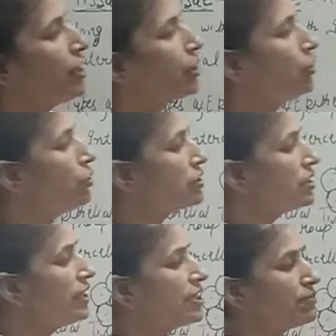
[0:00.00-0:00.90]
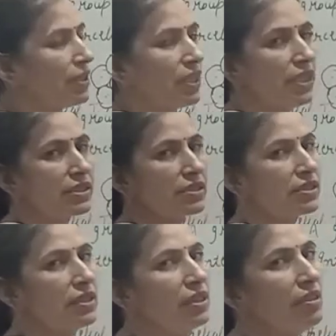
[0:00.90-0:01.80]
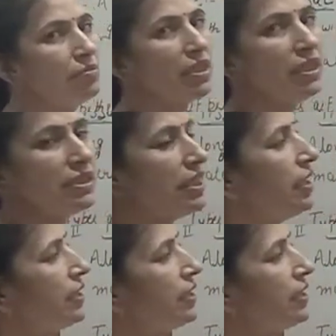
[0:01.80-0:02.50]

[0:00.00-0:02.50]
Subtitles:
Closely spaced, means